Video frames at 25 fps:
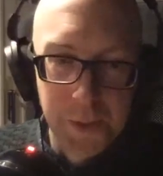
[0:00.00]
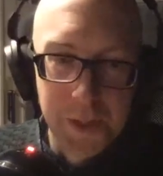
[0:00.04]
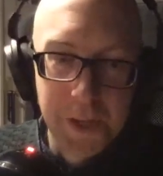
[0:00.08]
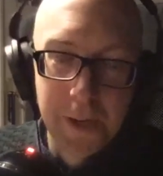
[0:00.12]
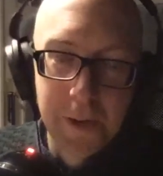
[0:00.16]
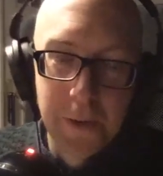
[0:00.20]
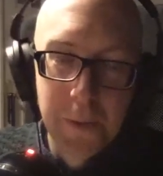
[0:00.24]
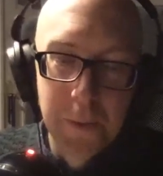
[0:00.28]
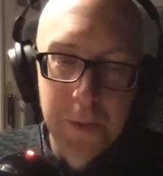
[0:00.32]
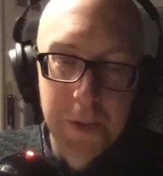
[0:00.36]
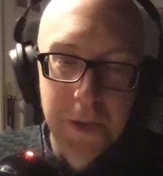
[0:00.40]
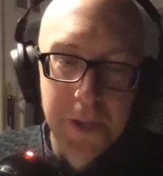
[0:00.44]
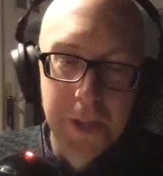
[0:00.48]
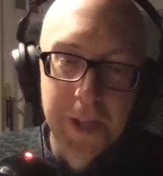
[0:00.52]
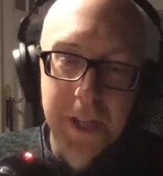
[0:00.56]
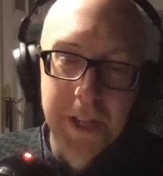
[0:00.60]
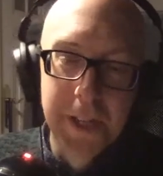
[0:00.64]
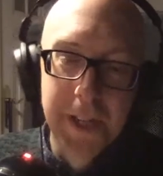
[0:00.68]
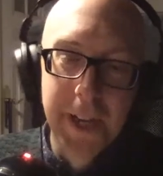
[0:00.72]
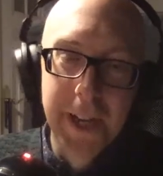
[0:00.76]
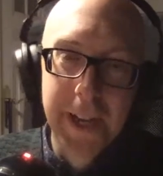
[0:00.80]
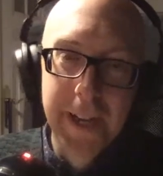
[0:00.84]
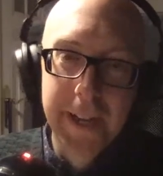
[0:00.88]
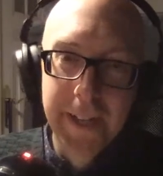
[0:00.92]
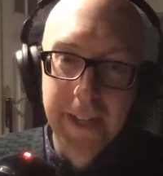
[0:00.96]
current work, and
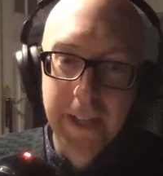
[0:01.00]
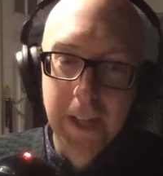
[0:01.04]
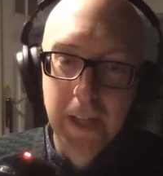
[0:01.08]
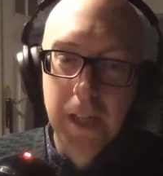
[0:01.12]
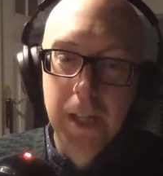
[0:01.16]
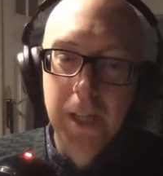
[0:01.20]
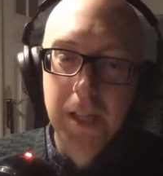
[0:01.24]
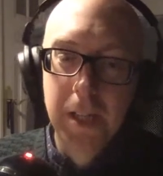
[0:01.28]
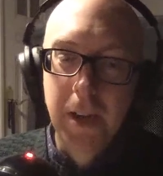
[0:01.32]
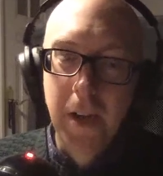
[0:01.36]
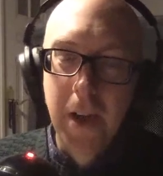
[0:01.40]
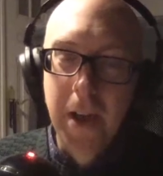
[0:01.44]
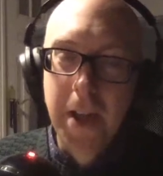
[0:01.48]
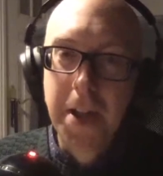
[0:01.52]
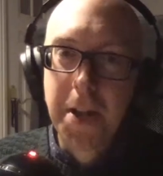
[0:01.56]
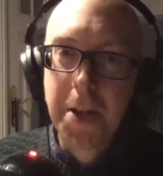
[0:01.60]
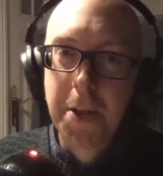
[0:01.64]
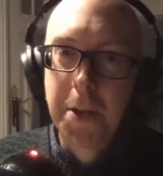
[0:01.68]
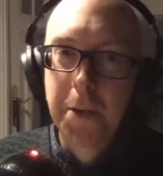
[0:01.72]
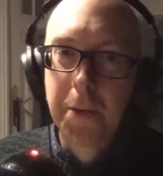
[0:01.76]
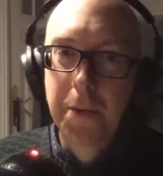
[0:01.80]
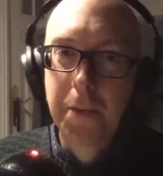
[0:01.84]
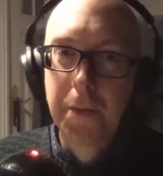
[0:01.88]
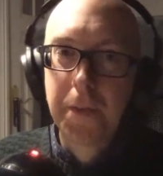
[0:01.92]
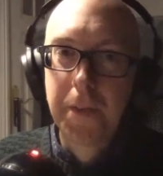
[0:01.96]
I can kind
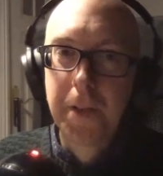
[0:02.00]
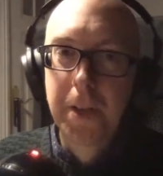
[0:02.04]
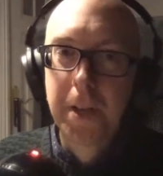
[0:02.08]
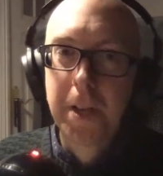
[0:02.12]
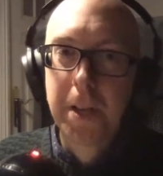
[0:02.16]
of